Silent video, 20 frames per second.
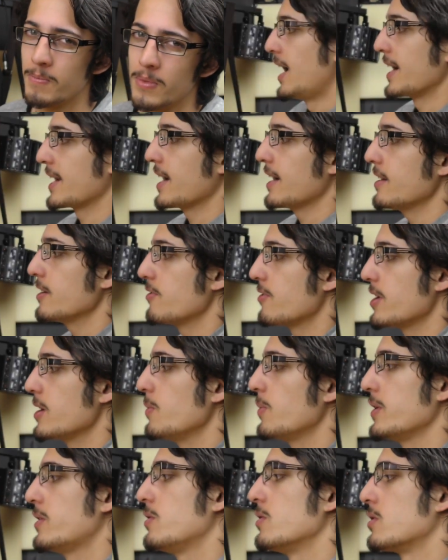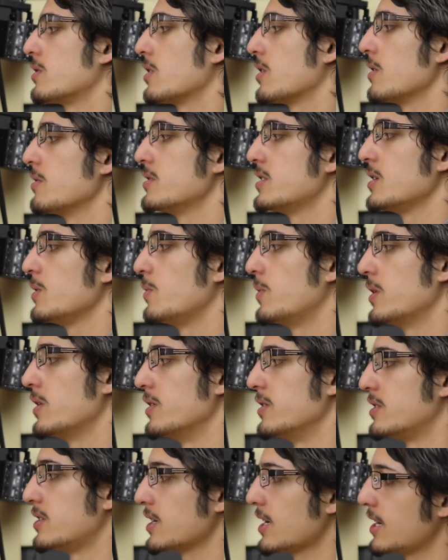I can't agree with your closing words.